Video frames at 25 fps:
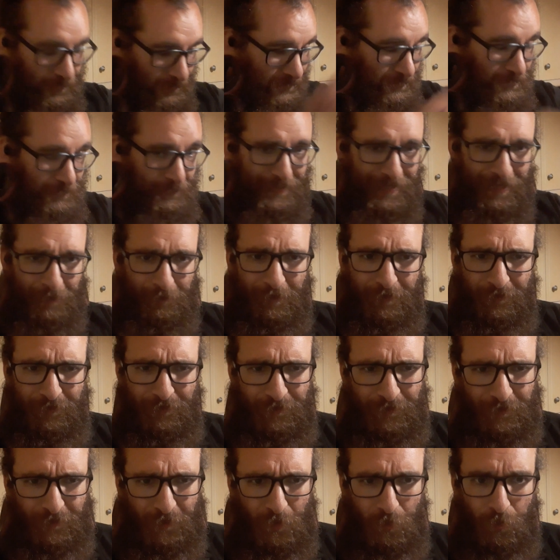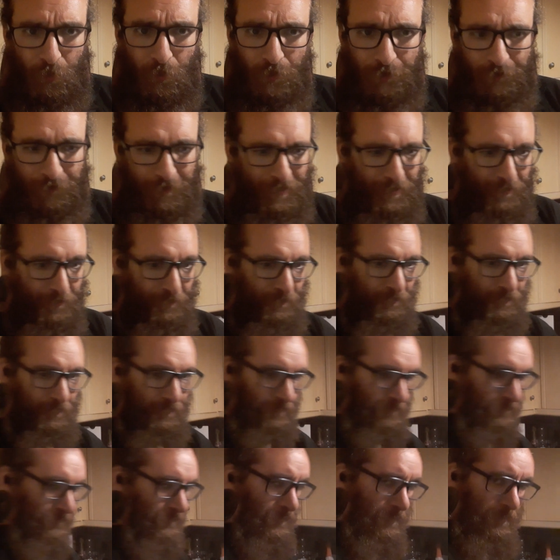This has now been for a quarter of an hour, good
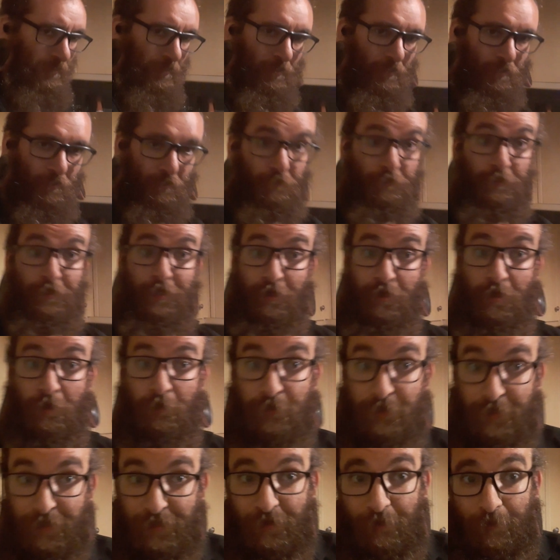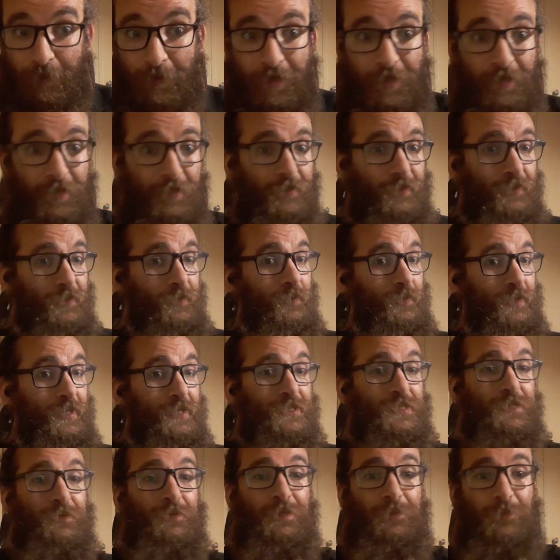God. Yeah, I will say goodbye, and I will get
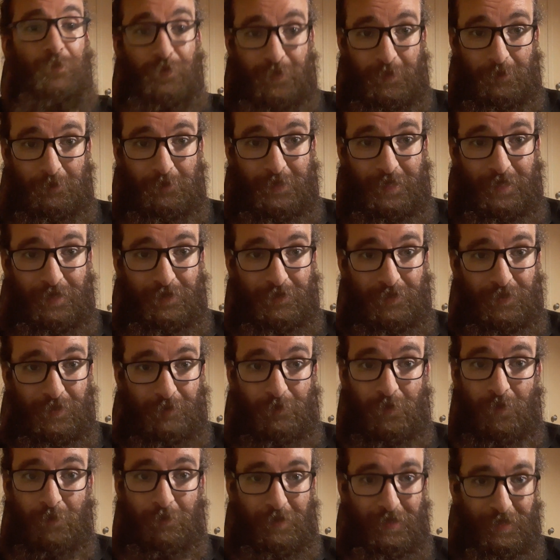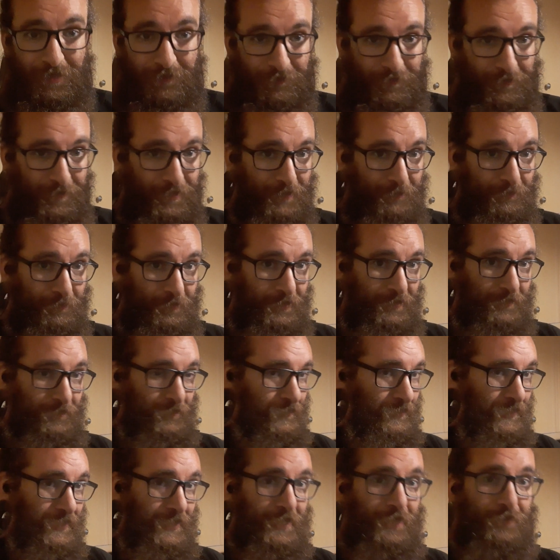something more substantial, more meaningful up in
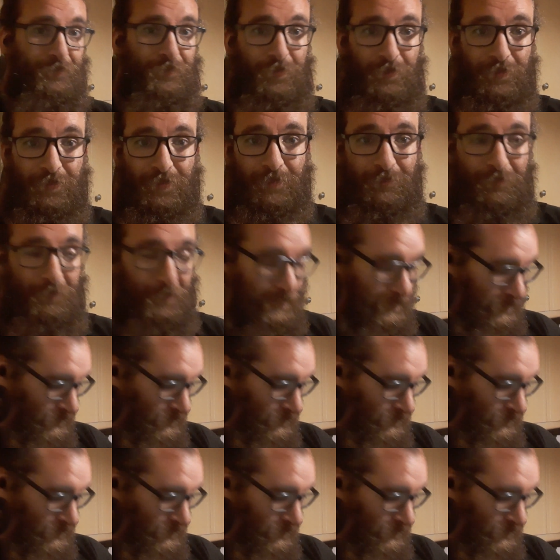the near future.